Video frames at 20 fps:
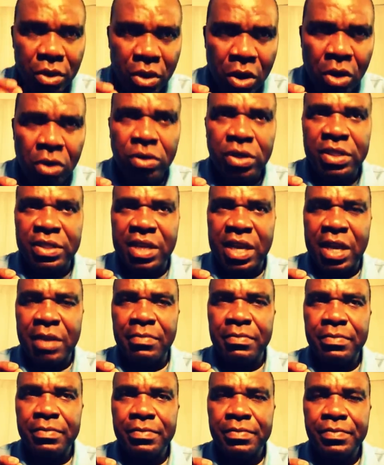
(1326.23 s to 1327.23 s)
all the
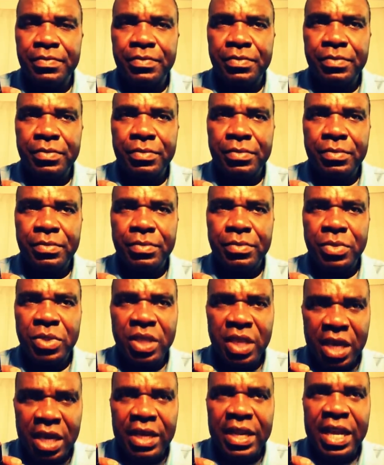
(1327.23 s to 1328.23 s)
time.
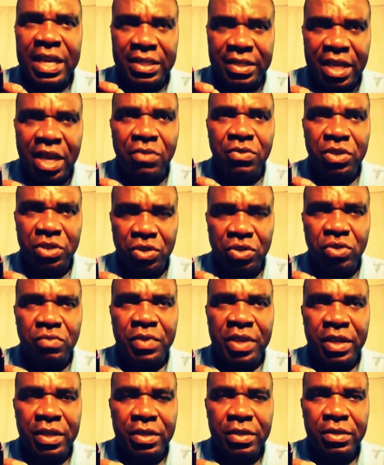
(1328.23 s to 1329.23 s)
Yeah, that's how we should
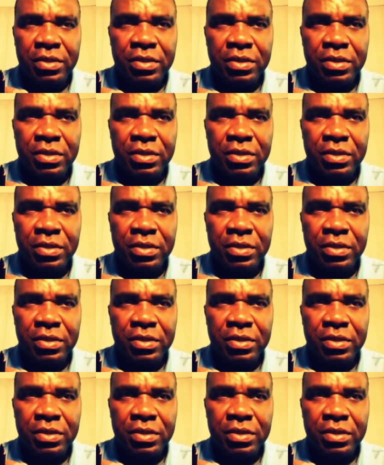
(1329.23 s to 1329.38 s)
be.